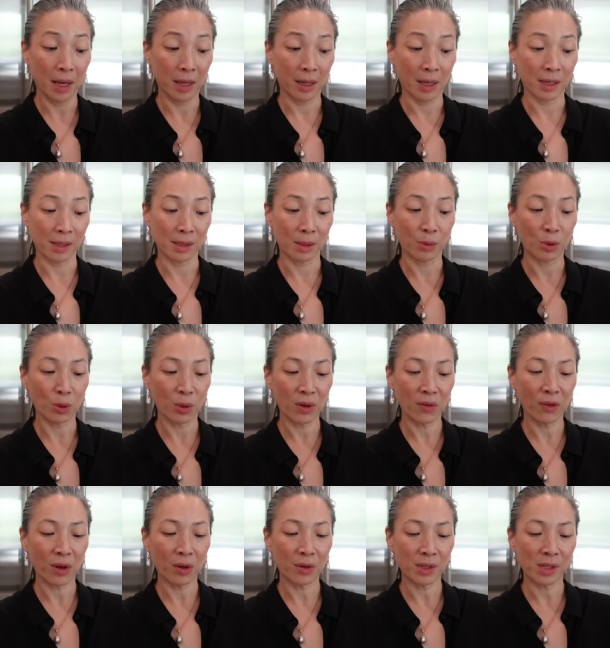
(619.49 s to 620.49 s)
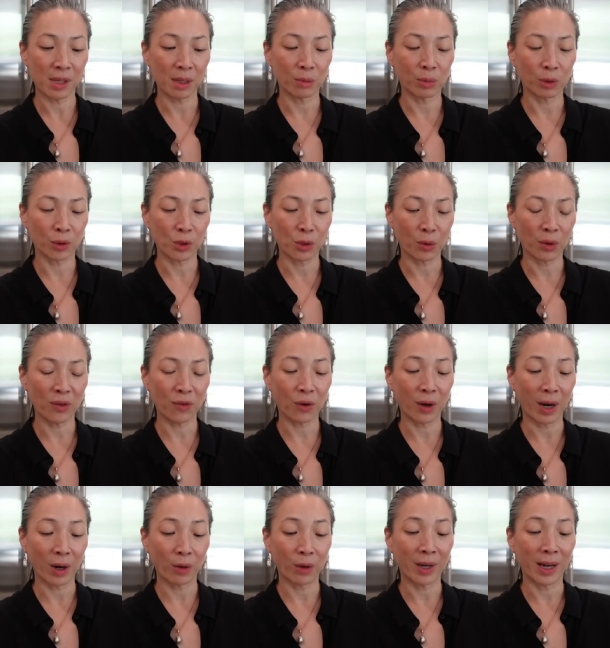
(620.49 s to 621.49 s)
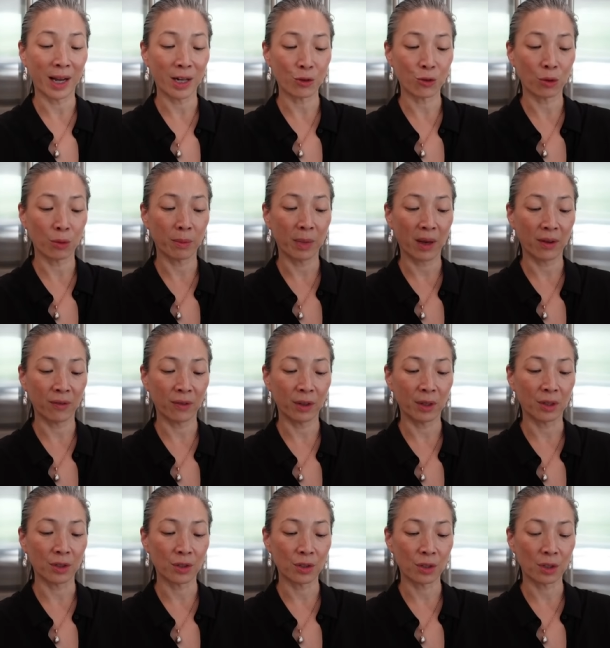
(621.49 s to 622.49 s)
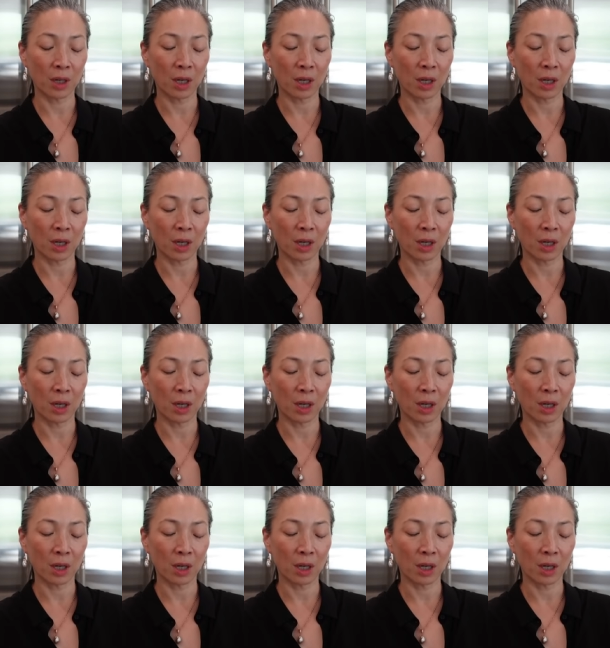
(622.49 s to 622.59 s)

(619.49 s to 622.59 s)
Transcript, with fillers: and ask them 24 hour assembler, 24 hour natural matte finish,